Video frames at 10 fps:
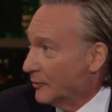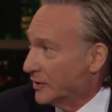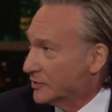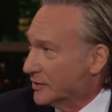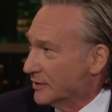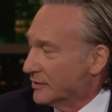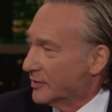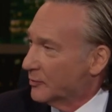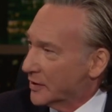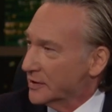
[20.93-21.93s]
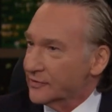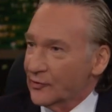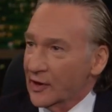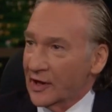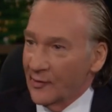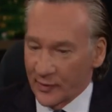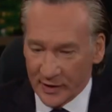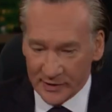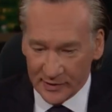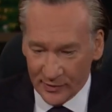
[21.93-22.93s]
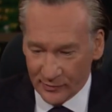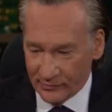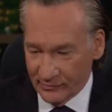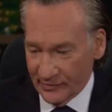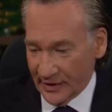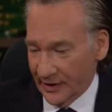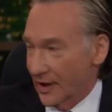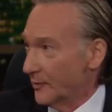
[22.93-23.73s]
I mean, the biggest four companies who really,